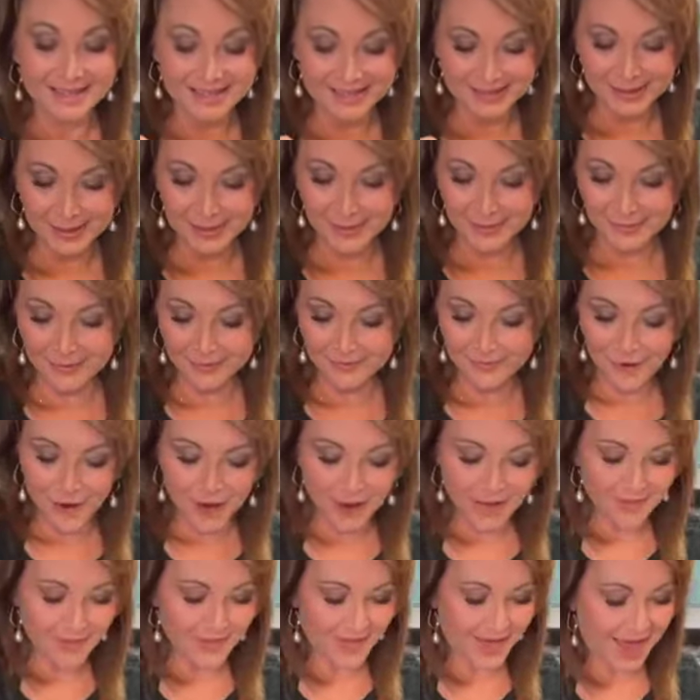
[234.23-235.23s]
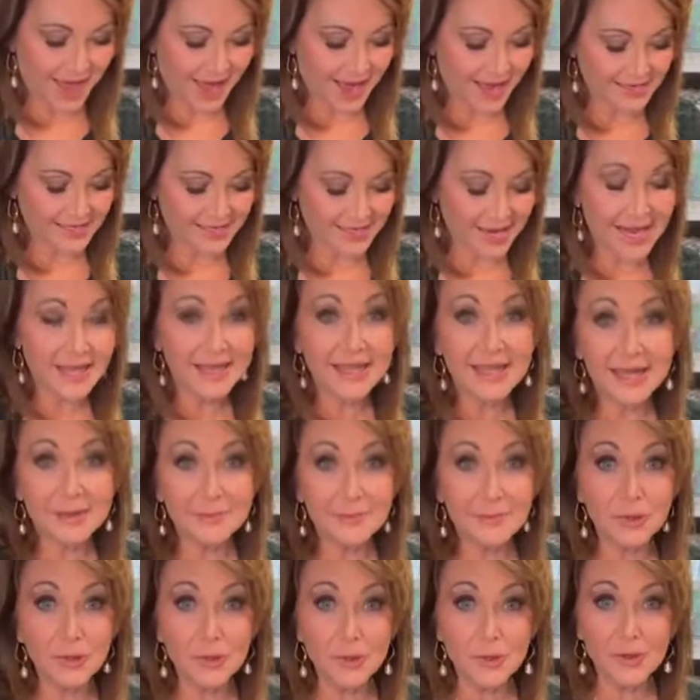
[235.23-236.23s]
So we've got that, and
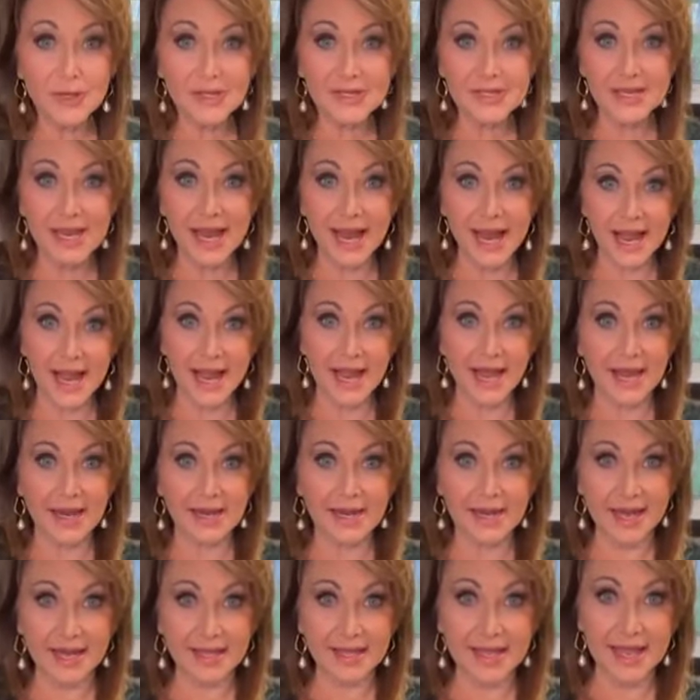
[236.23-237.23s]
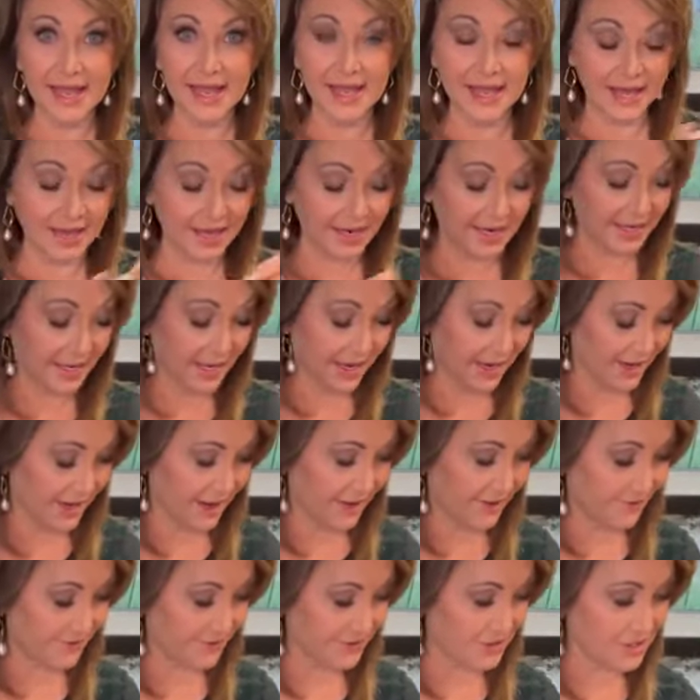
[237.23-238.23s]
then we're going to add a can
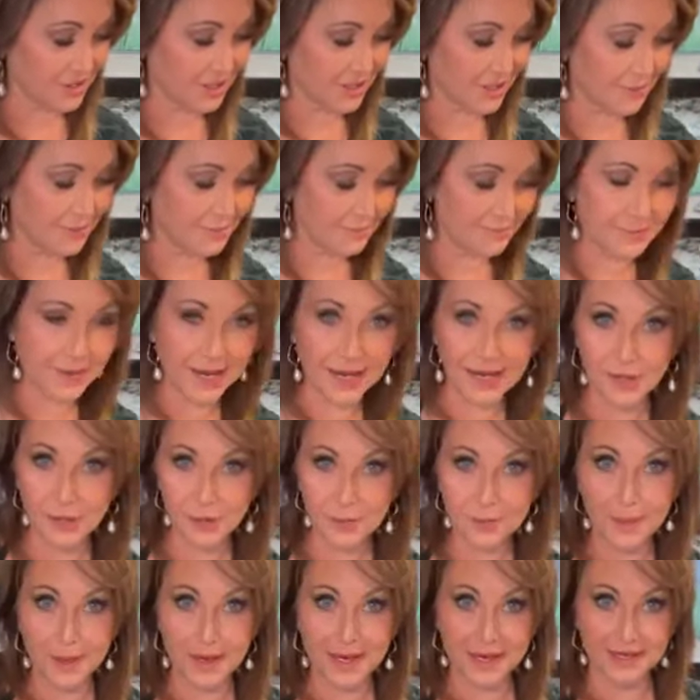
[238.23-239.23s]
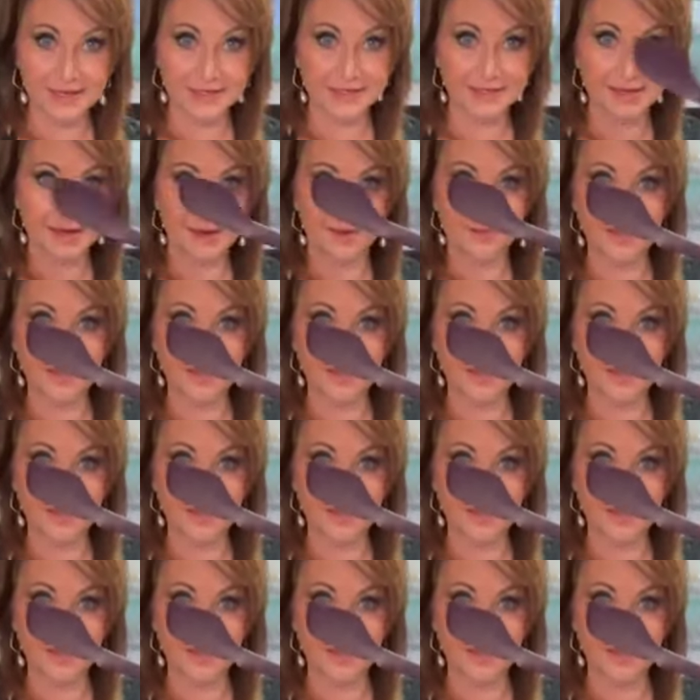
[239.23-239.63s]
of tomato paste.